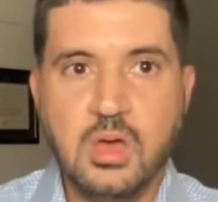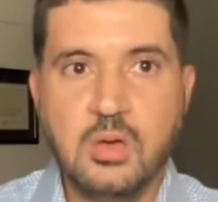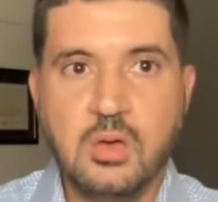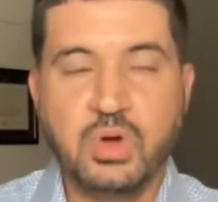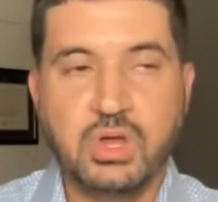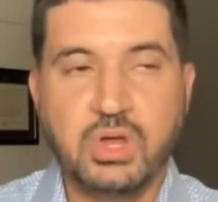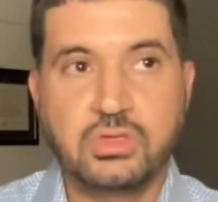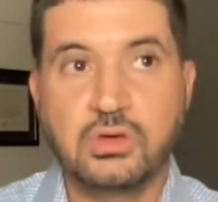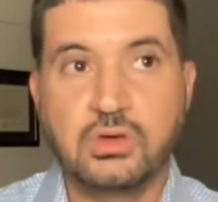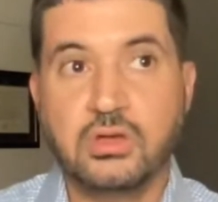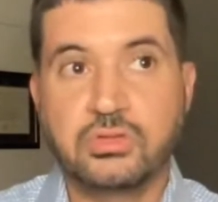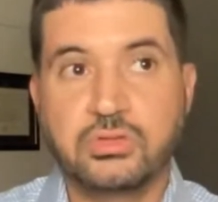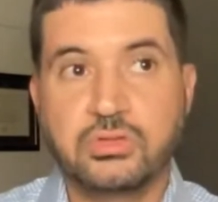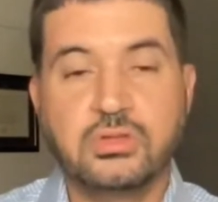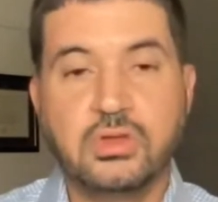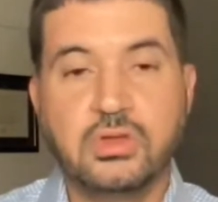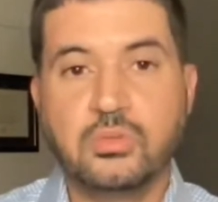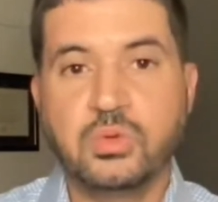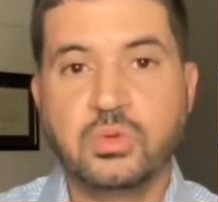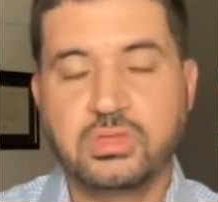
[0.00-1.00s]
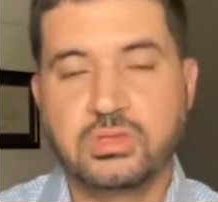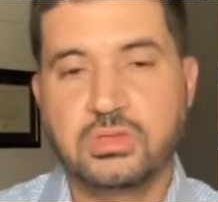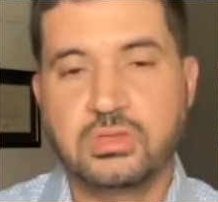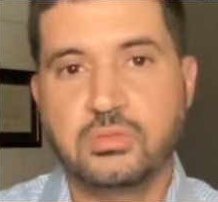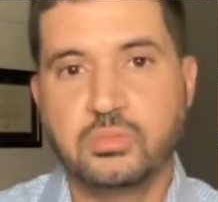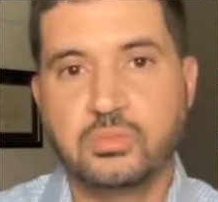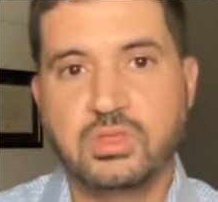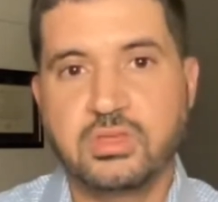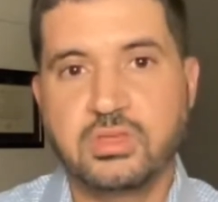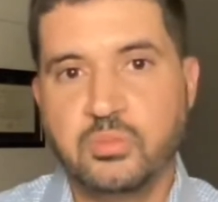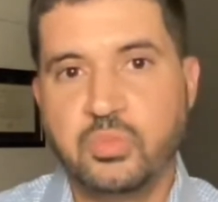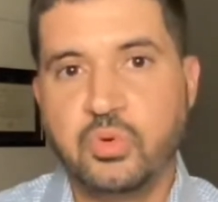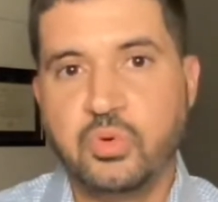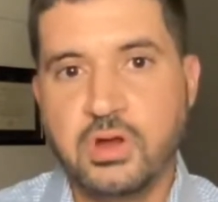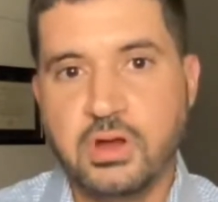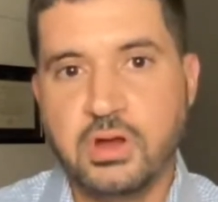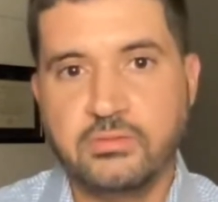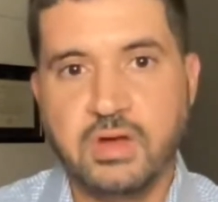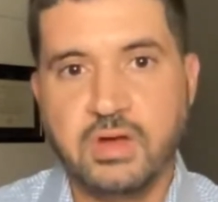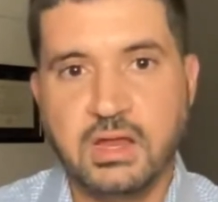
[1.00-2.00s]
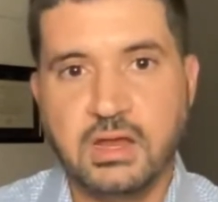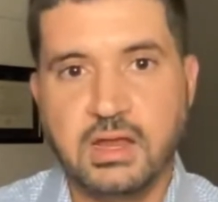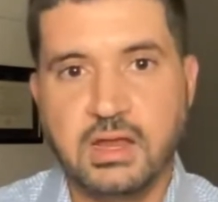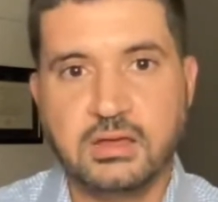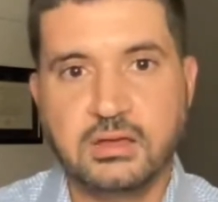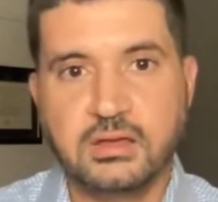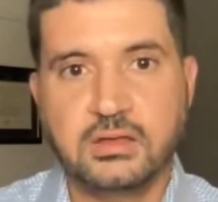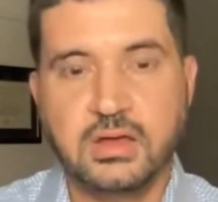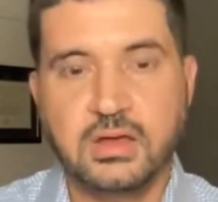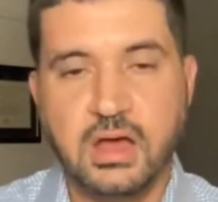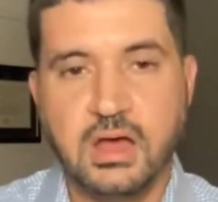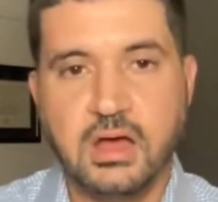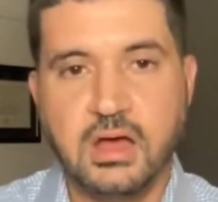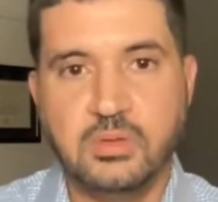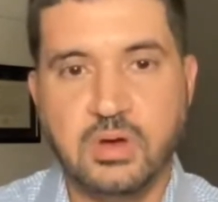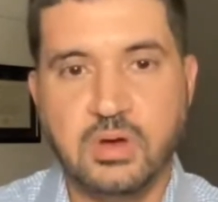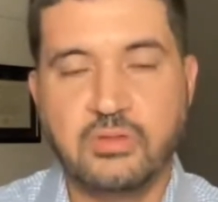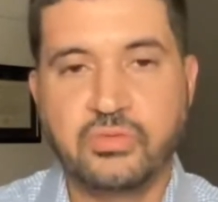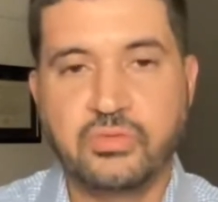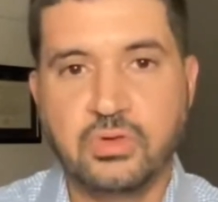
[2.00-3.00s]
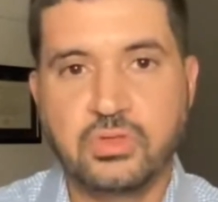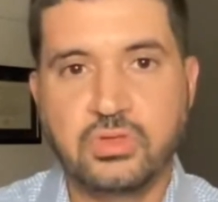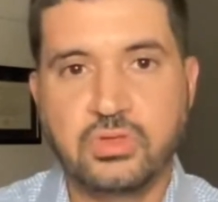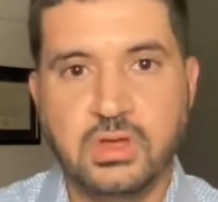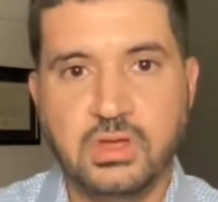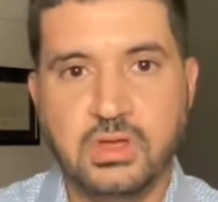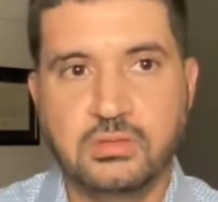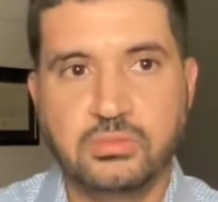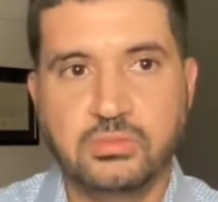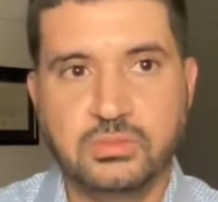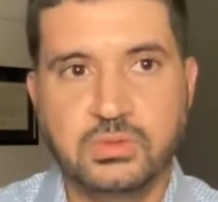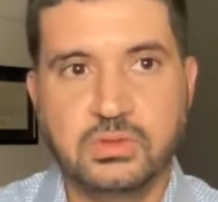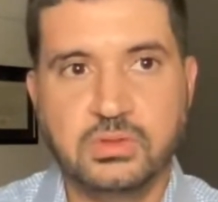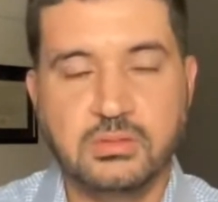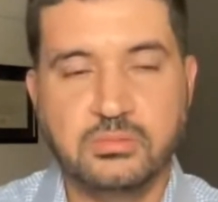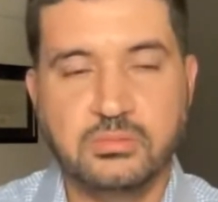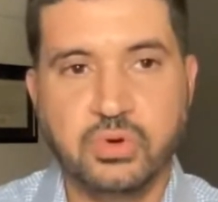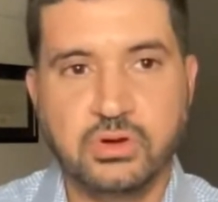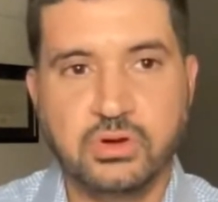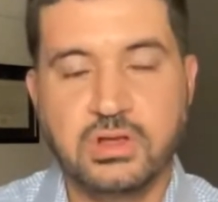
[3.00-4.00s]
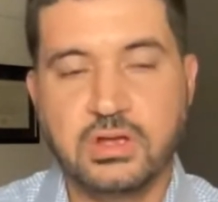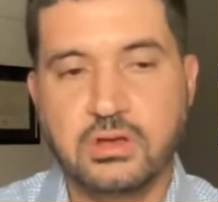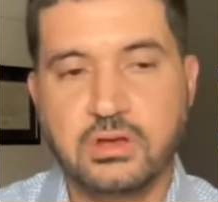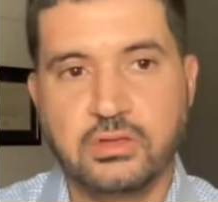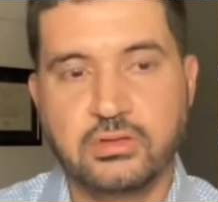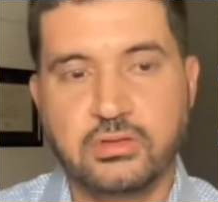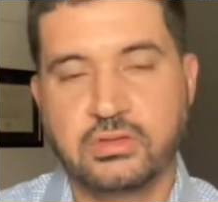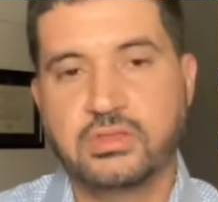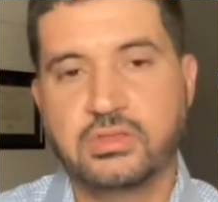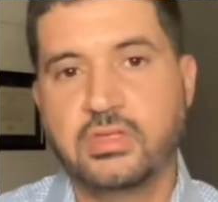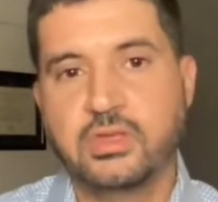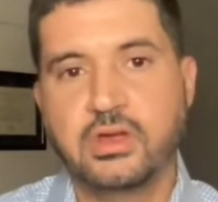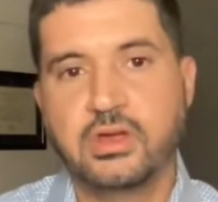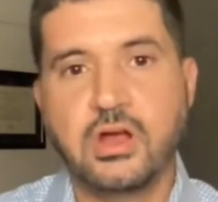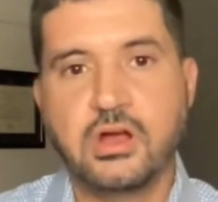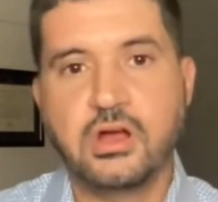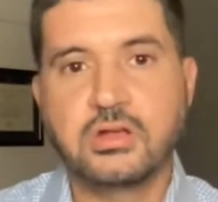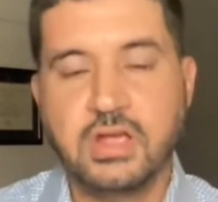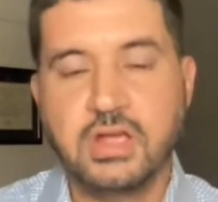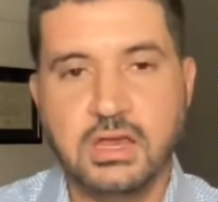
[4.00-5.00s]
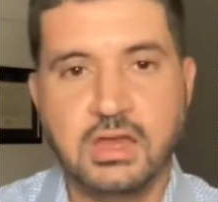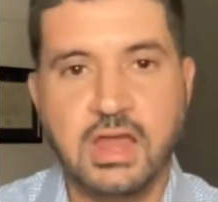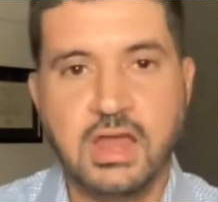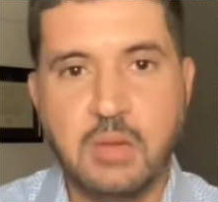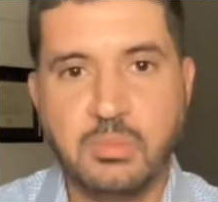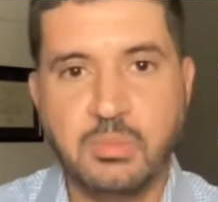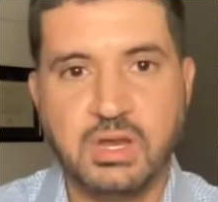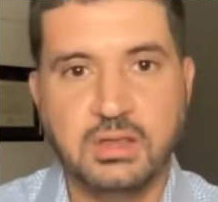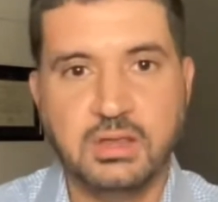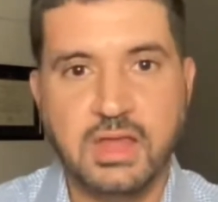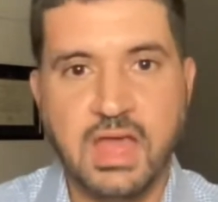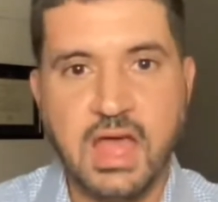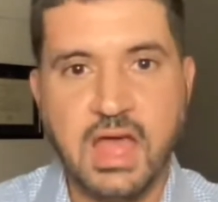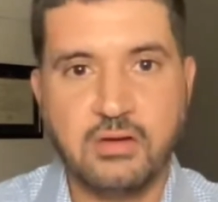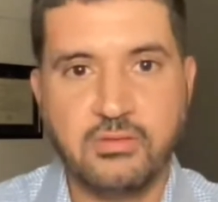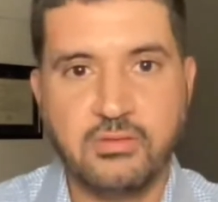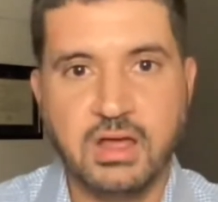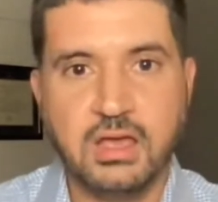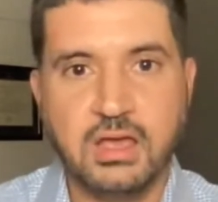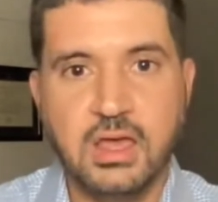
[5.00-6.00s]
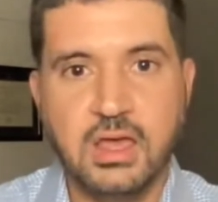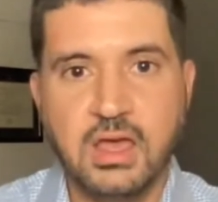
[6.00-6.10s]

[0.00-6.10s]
But she also knows what's important, right? Like, unfortunately, in Puerto Rico, there's another hurricane happening now, right?